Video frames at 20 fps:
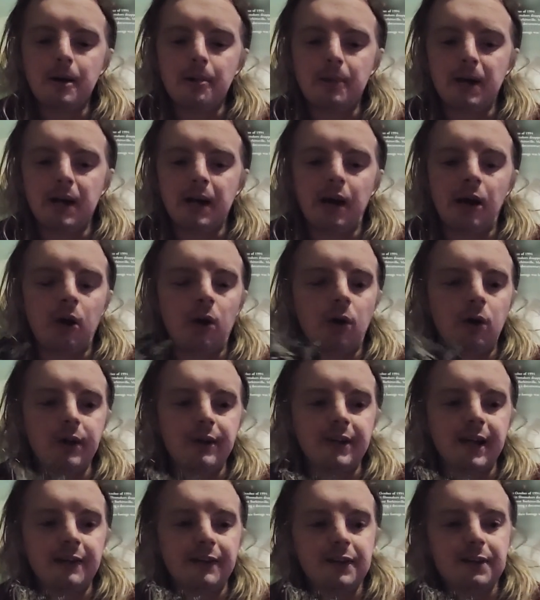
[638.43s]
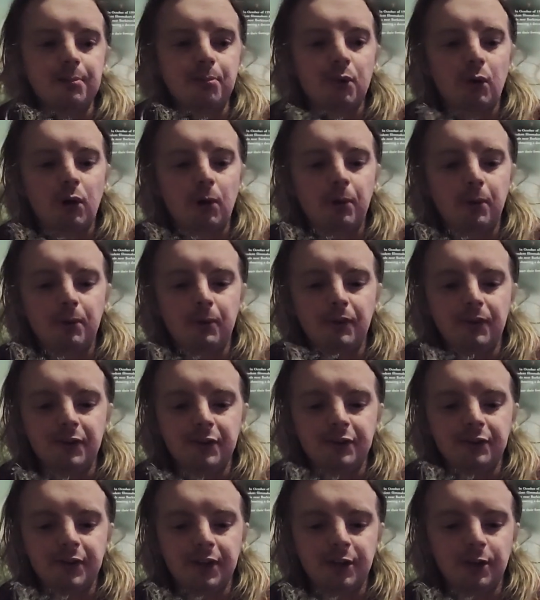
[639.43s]
But I always have this problem with
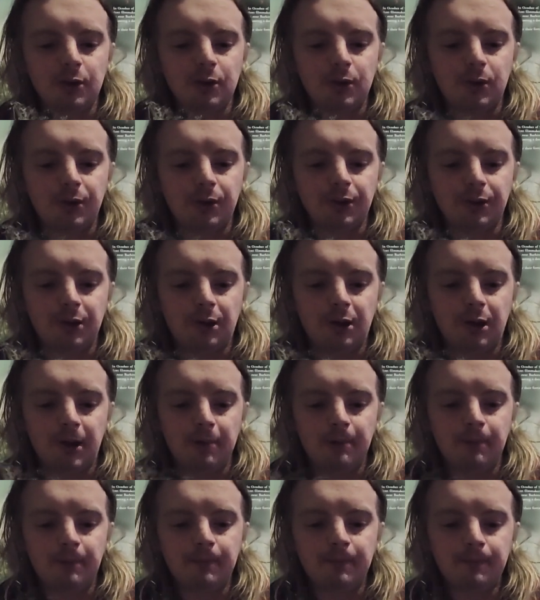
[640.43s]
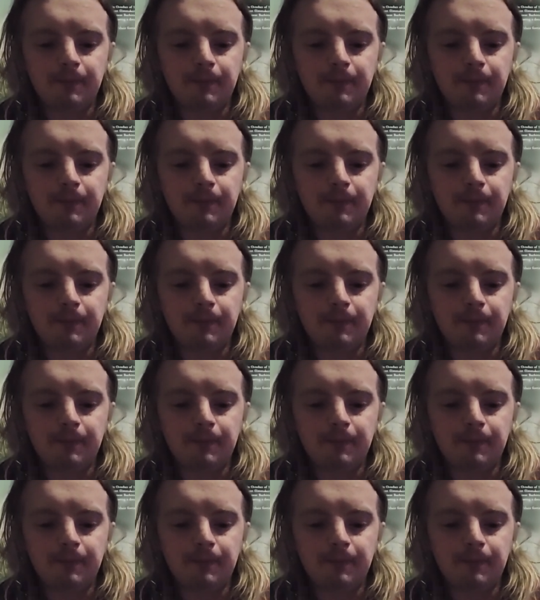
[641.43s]
this figure all the time.